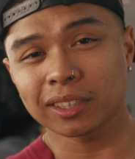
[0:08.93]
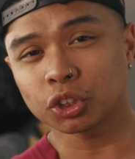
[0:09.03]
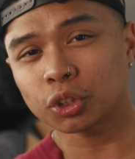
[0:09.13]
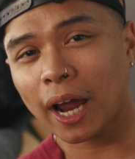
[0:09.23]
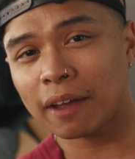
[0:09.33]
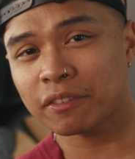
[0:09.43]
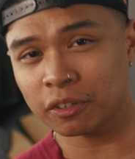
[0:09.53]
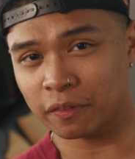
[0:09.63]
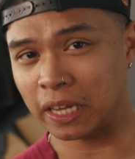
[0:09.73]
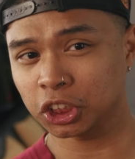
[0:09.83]
to drive
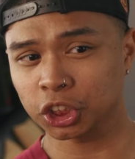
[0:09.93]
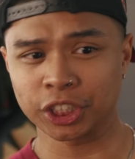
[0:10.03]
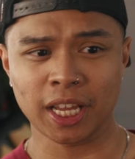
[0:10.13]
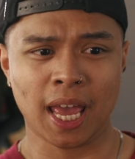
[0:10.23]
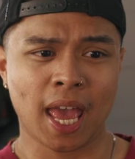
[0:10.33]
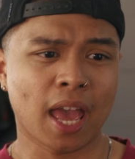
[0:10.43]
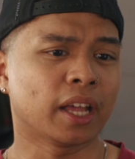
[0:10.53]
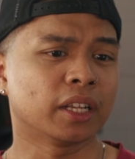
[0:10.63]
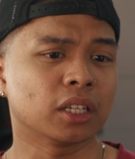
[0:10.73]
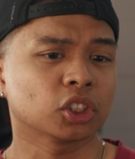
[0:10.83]
innovation
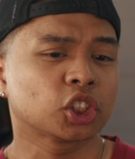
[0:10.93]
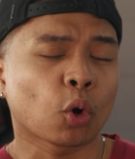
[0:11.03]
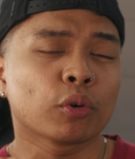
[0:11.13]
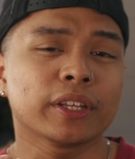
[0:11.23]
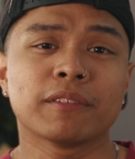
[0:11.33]
and show the